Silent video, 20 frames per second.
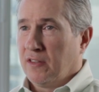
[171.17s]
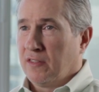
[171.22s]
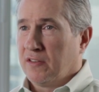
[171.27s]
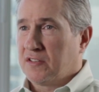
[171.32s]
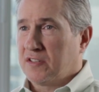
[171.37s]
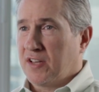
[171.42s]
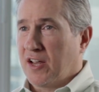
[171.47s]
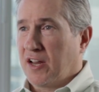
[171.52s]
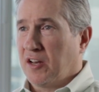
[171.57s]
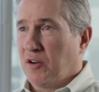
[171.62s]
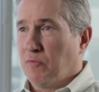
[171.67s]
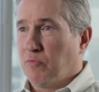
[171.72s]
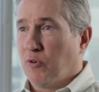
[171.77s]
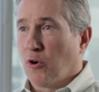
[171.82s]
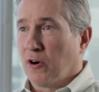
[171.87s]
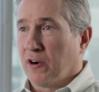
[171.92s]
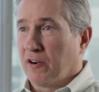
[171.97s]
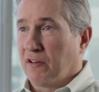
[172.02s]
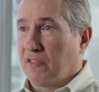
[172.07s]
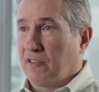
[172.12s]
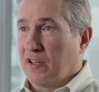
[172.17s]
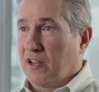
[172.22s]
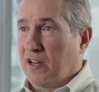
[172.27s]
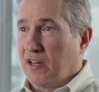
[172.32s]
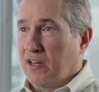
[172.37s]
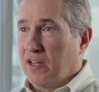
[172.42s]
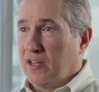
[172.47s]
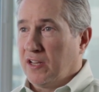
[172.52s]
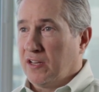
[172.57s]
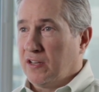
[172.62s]
The second important
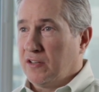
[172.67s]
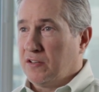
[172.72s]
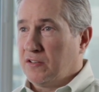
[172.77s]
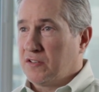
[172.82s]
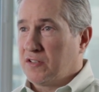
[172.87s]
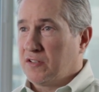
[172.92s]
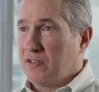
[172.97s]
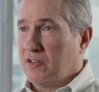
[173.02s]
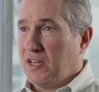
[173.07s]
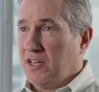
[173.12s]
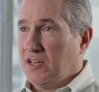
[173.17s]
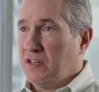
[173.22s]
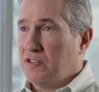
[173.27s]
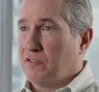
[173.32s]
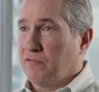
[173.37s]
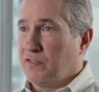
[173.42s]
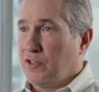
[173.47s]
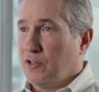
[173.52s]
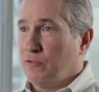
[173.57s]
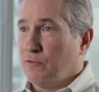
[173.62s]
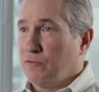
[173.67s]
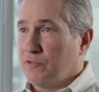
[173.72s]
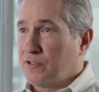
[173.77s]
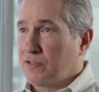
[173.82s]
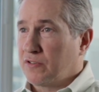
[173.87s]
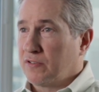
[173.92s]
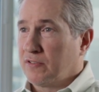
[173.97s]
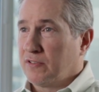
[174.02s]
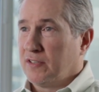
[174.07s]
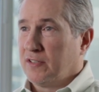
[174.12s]
thing is ease of
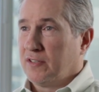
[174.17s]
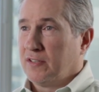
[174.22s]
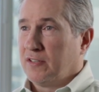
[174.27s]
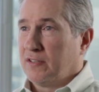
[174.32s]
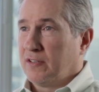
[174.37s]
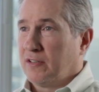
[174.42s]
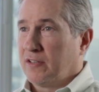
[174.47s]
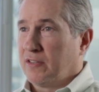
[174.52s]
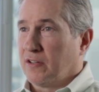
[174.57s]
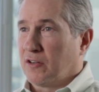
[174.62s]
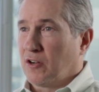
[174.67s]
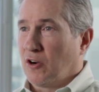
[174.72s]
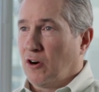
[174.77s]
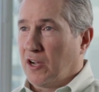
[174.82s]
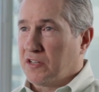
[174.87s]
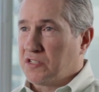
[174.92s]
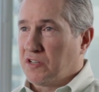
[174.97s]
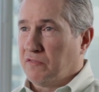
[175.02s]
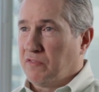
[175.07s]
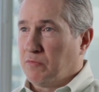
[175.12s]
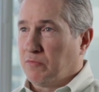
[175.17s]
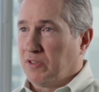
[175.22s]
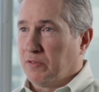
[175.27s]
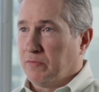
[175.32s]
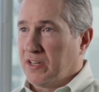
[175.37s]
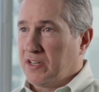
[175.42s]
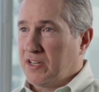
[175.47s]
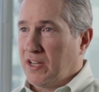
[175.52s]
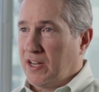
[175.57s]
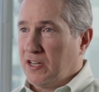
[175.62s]
use. The cost of
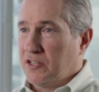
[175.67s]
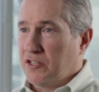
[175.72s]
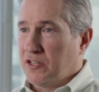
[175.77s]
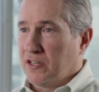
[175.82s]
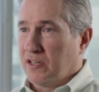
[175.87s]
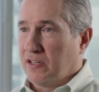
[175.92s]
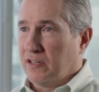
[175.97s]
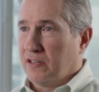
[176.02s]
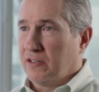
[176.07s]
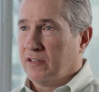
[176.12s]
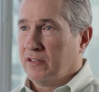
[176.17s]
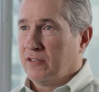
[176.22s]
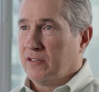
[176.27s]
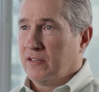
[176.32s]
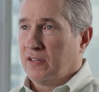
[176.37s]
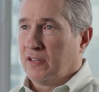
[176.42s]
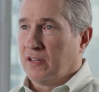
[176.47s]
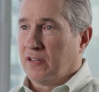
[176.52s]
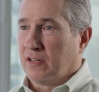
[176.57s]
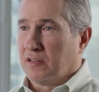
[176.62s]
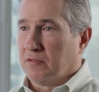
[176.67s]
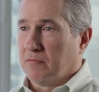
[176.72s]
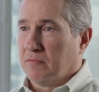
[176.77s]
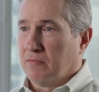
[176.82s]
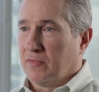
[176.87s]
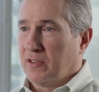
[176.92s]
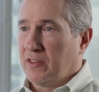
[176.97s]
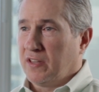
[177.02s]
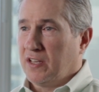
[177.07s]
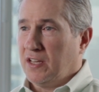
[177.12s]
implementation,
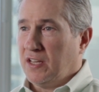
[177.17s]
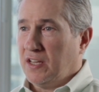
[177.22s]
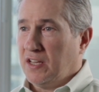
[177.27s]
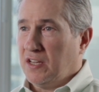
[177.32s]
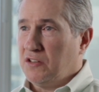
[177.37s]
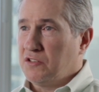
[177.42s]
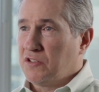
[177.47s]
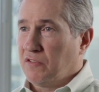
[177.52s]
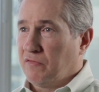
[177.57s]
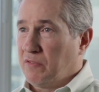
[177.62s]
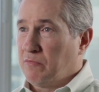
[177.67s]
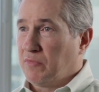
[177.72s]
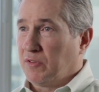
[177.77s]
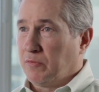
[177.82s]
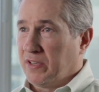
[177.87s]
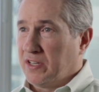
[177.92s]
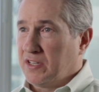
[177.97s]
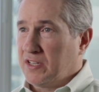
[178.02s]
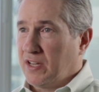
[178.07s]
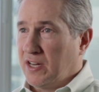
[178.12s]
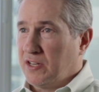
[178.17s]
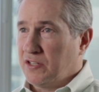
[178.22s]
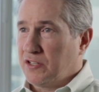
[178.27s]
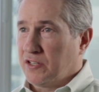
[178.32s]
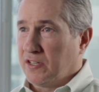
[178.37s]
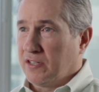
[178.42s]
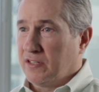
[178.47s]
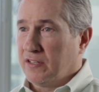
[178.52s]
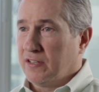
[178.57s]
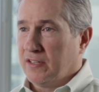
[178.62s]
the ease of
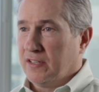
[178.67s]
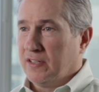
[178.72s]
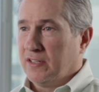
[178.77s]
implementation.